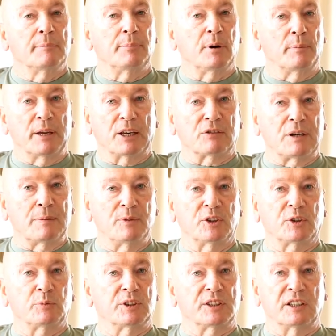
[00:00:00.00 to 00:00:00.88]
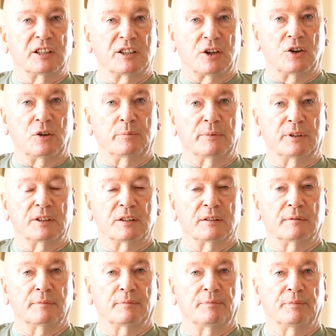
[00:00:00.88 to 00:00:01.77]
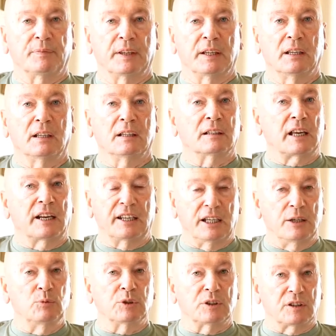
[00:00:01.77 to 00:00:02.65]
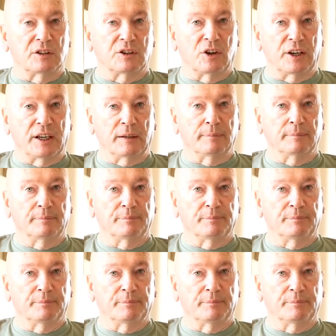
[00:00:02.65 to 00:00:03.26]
But my grandmother was determined that he wouldn't die.